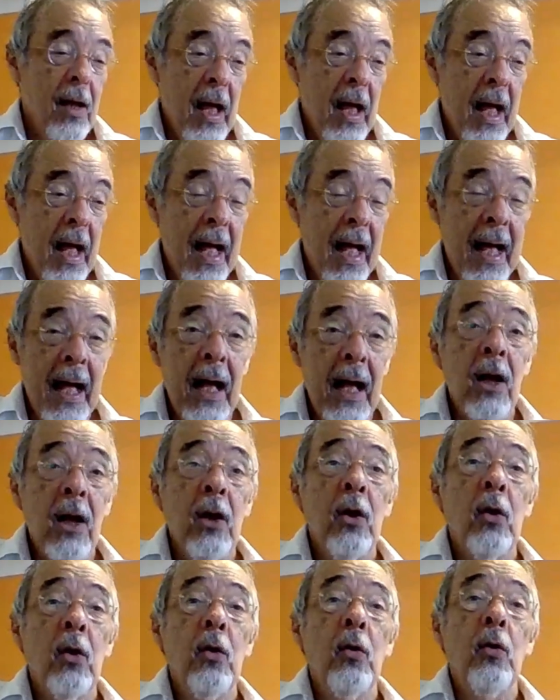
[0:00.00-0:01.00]
How
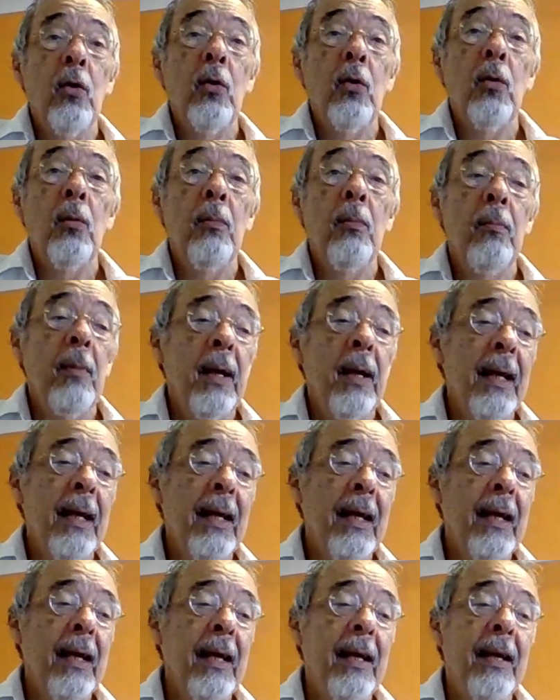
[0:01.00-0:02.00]

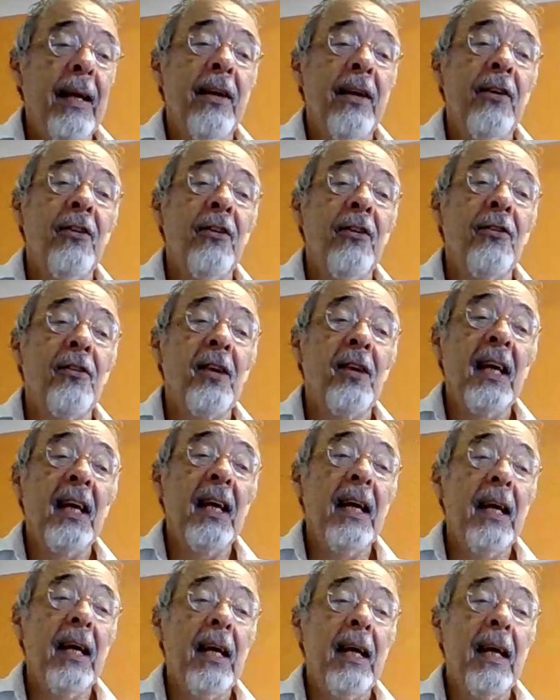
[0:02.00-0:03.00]
many
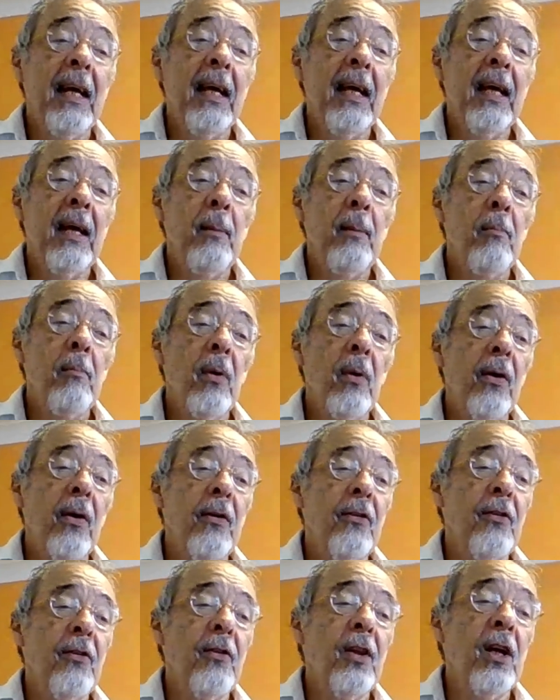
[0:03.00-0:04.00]
C
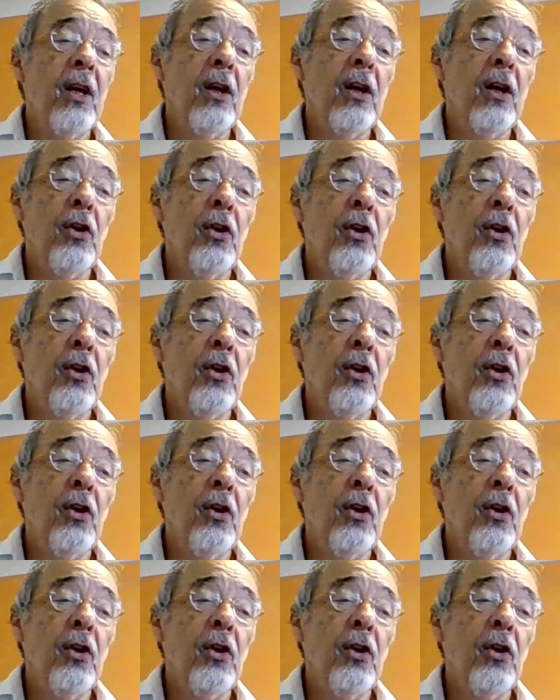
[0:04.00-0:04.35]
must a